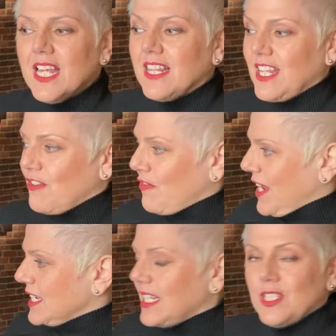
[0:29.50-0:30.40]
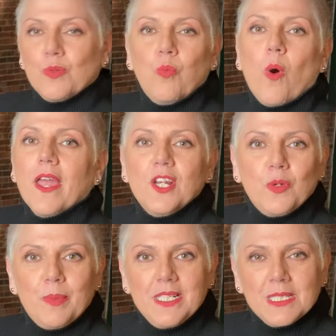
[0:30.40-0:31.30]
the event is wide
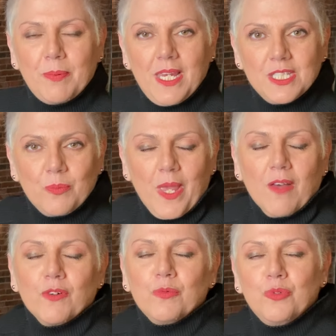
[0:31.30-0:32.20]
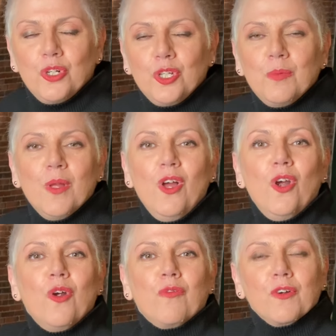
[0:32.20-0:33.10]
open space. We have a room
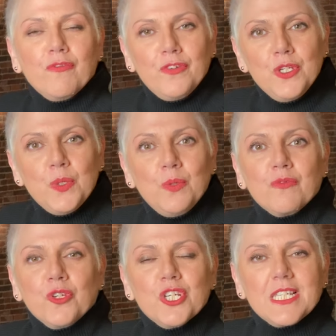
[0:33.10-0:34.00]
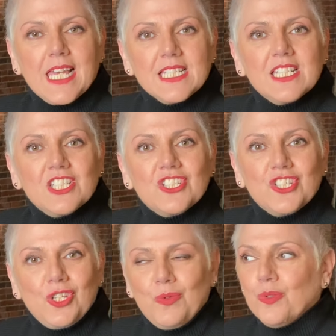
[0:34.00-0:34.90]
for food, for your guests
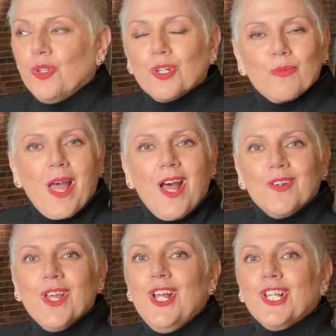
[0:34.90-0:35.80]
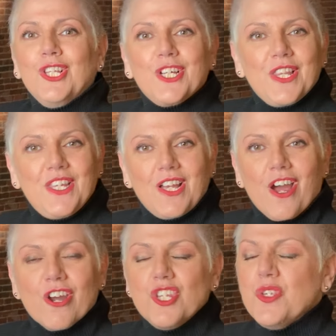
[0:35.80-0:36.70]
to look around, look at the
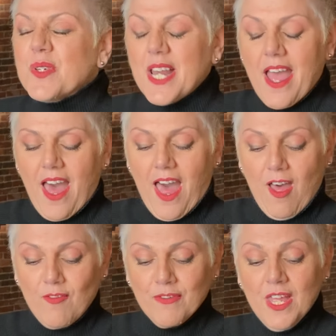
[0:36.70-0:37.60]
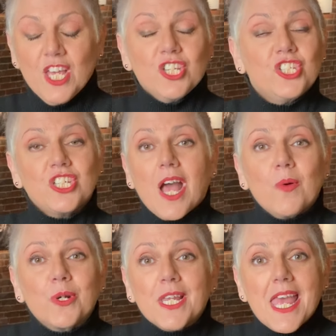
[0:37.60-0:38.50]
art. You can have
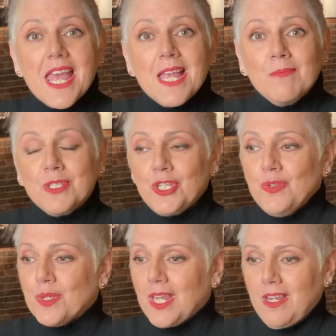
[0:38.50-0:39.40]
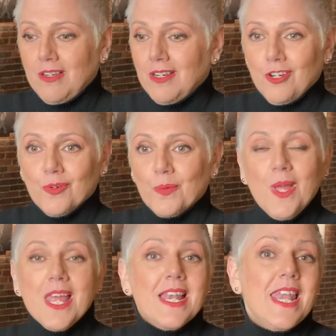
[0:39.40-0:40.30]
shower games, you can, you know,
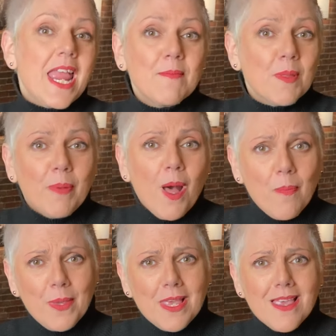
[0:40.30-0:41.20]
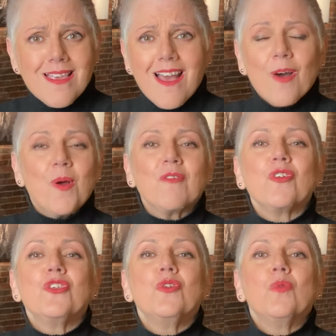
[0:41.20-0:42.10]
name the puppy, however
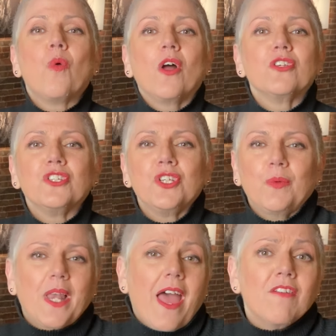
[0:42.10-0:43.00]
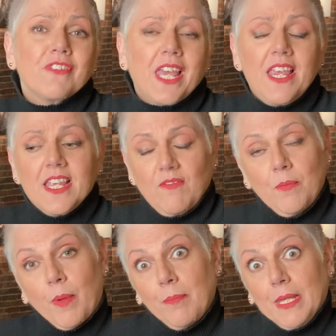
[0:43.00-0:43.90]
you want to do it. Have cake, have
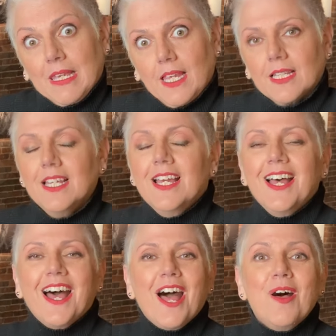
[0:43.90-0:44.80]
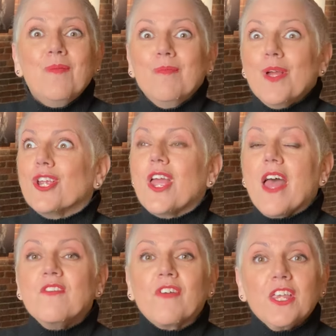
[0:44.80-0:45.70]
a puppy cake. Um,
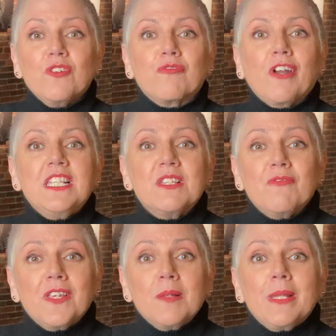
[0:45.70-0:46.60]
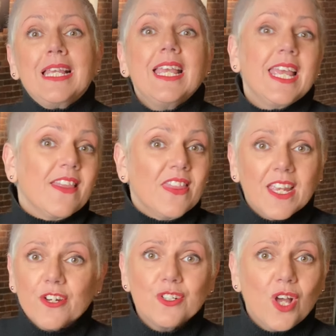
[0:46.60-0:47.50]
invite your friends and family and
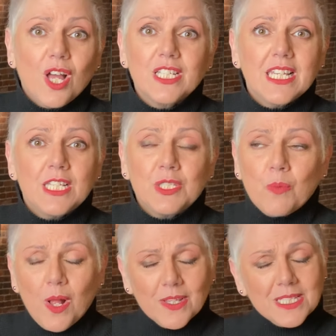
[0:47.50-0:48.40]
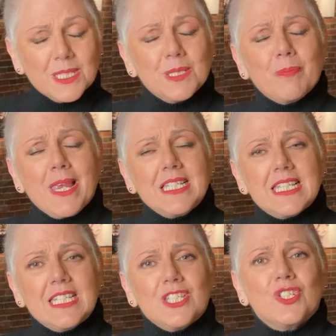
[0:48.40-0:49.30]
their dogs as well. The space
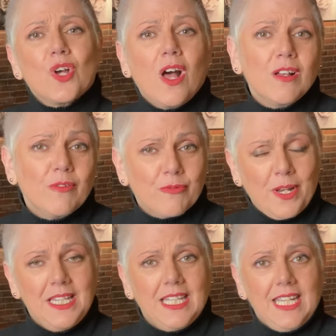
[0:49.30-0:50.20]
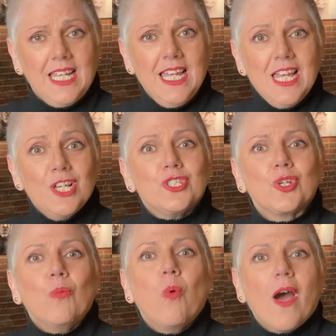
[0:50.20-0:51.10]
is dog friendly, so
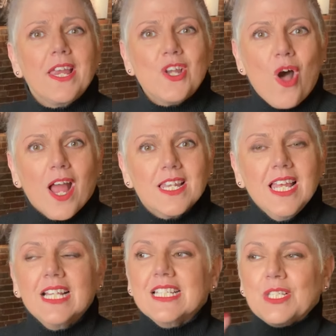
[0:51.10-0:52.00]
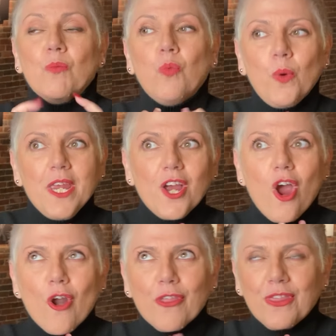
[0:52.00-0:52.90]
why not? Listen, we
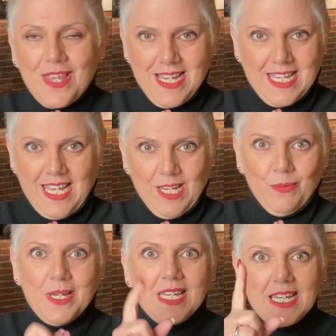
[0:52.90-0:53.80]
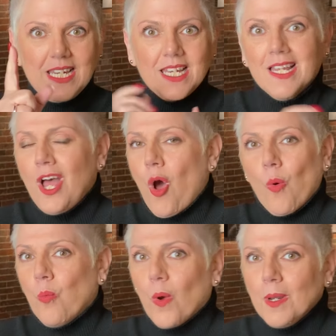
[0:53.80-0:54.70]
are thinking we need
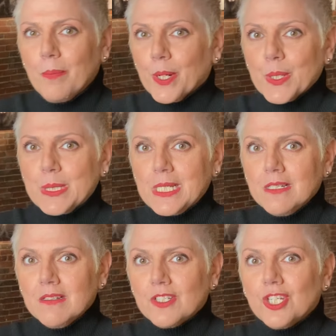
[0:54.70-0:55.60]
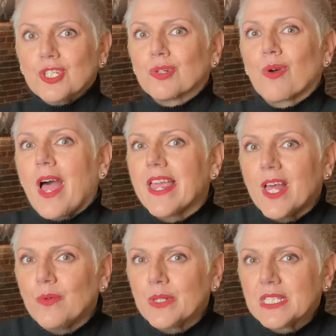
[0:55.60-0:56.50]
one person to try
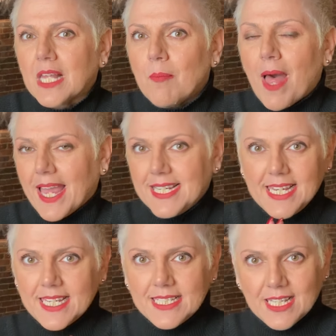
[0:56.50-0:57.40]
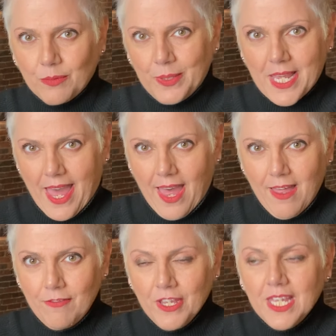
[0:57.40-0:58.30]
out some ideas that we
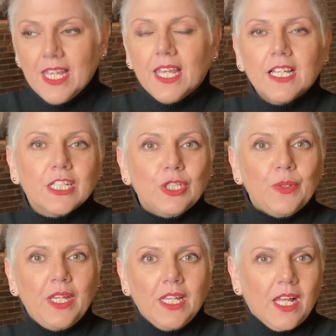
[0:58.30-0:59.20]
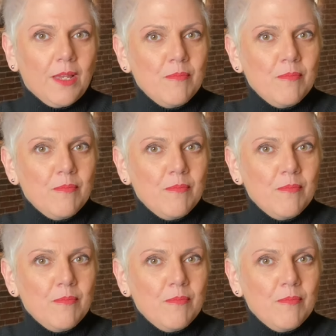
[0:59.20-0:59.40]
have, including a